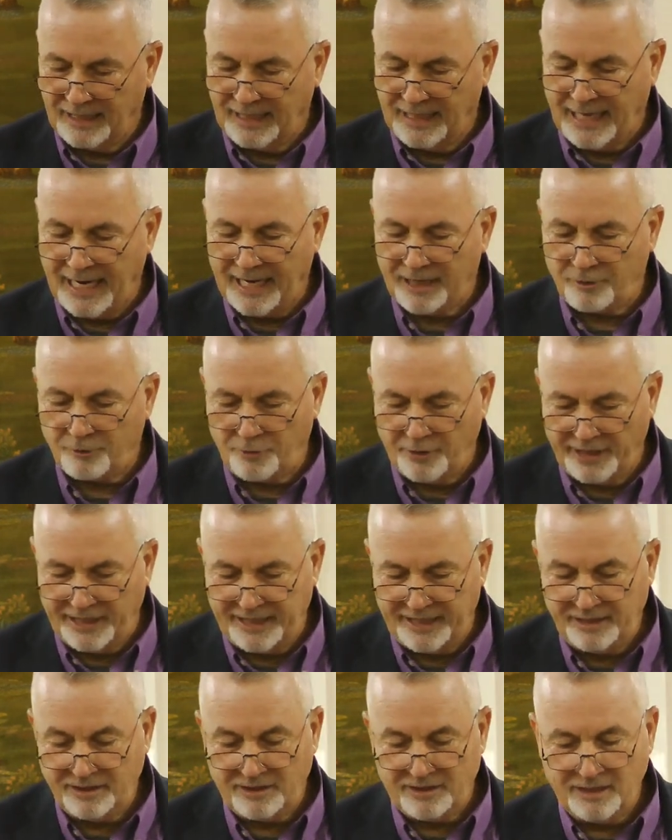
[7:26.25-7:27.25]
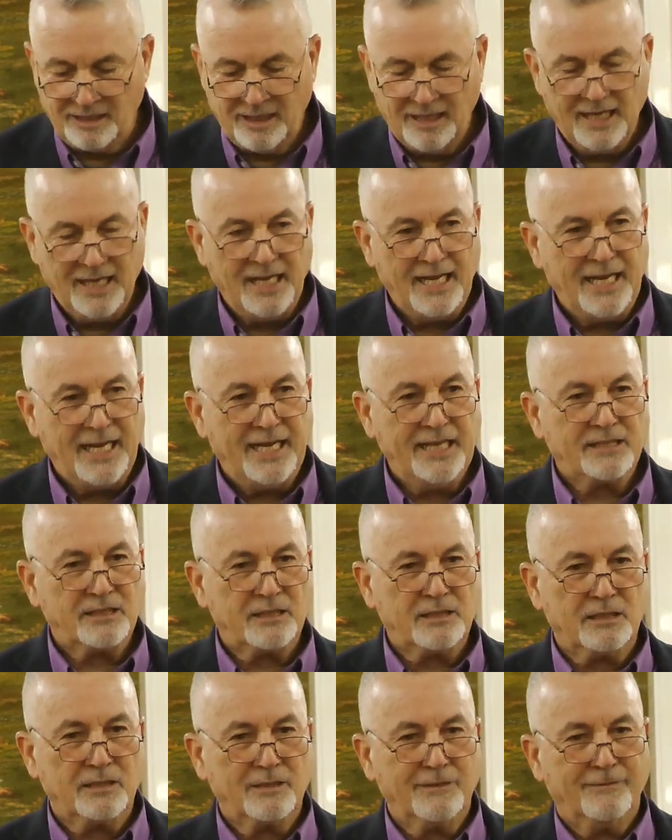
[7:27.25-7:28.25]
Gadarenes,
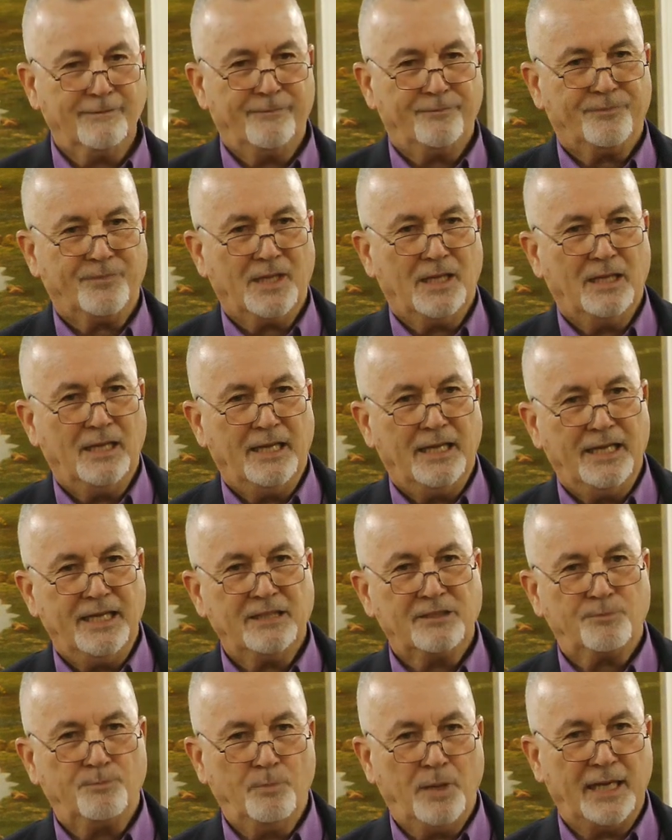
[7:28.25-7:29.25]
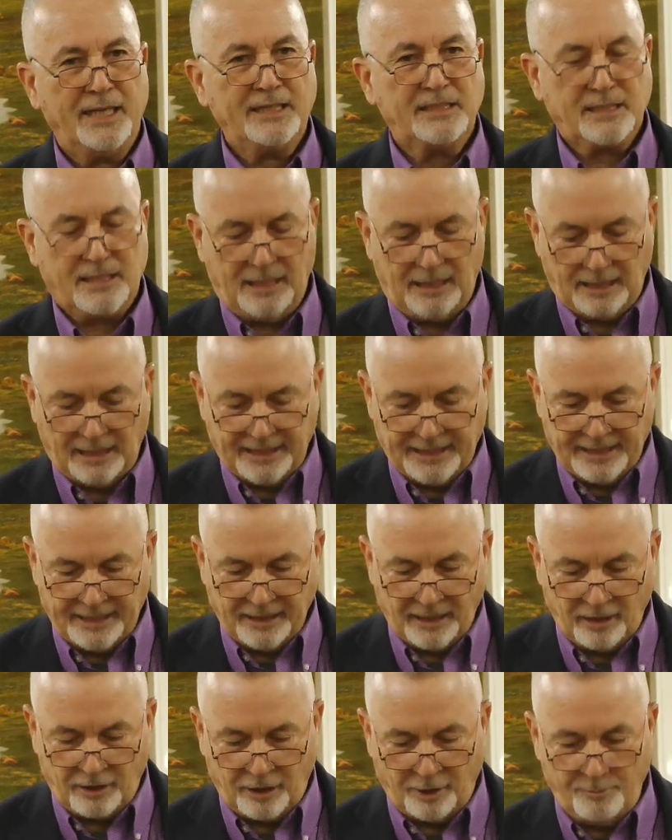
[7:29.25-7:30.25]
it's basically
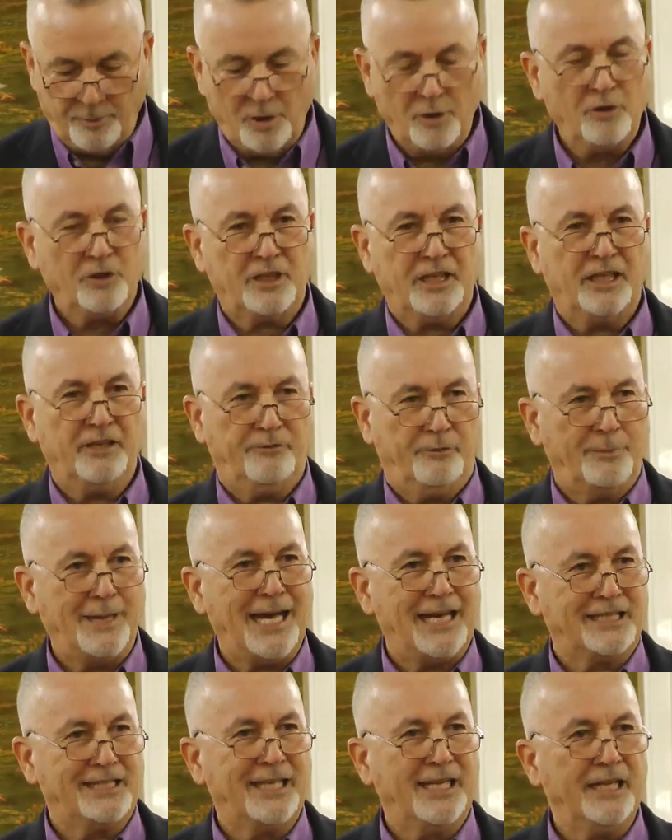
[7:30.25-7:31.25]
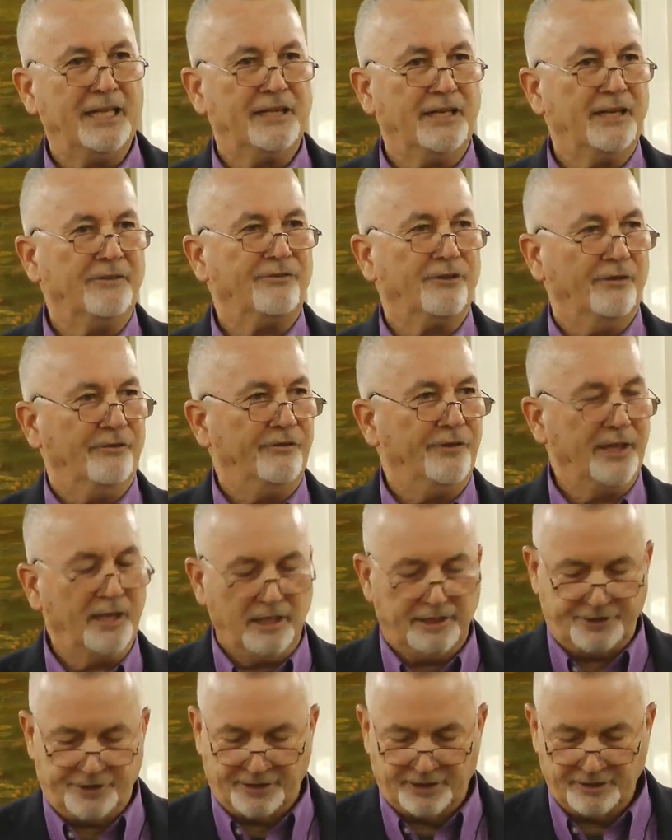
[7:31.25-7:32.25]
a community of about 10 different
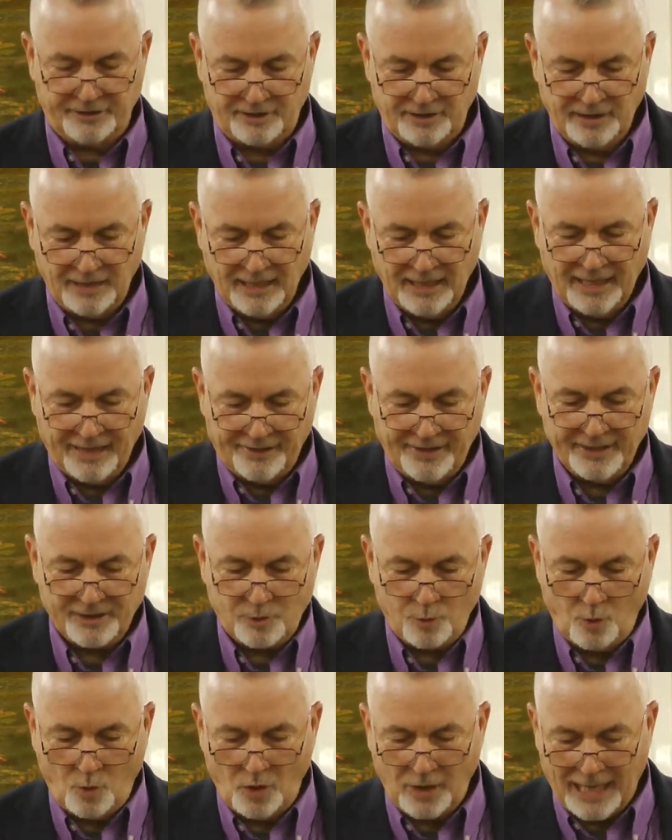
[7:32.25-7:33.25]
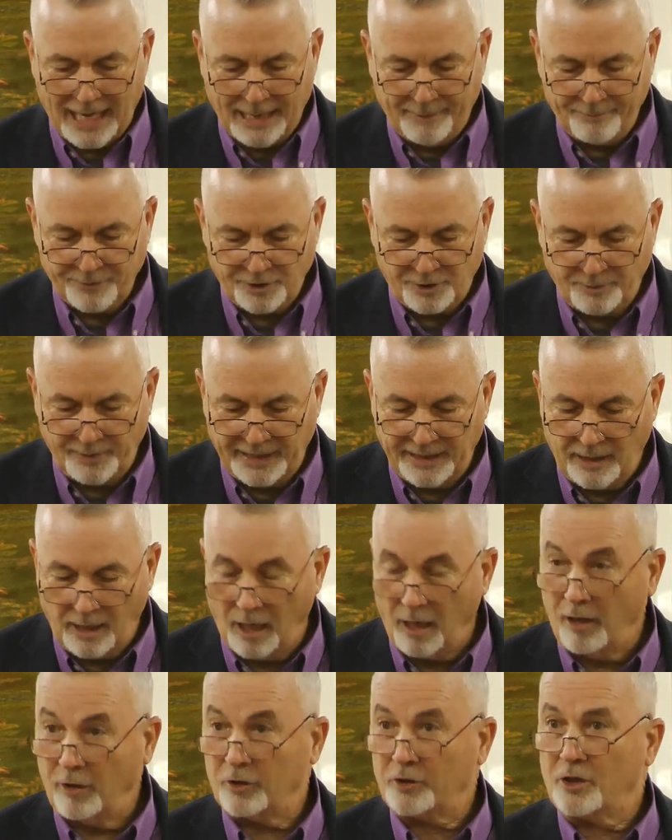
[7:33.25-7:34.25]
villages. This one happens to be
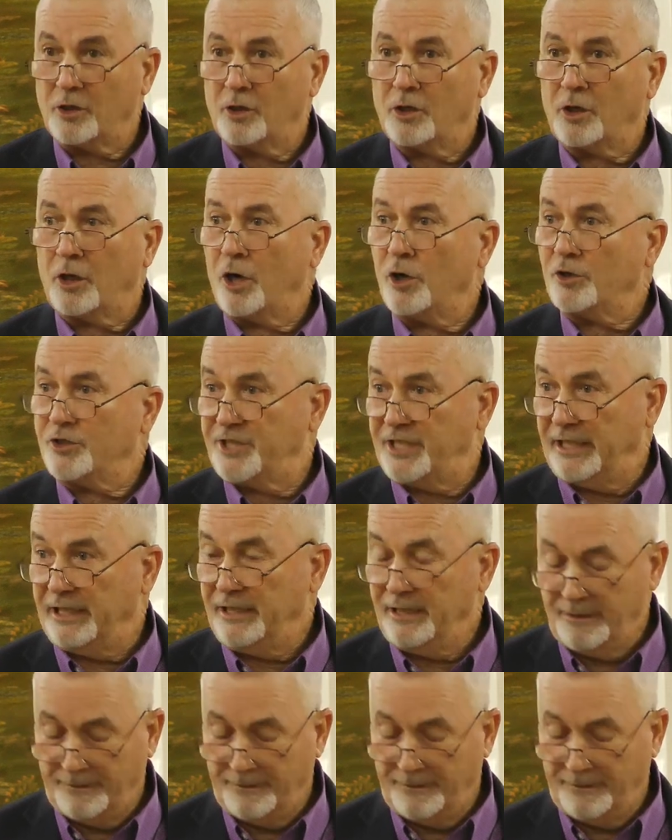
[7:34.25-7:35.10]
called Cursey.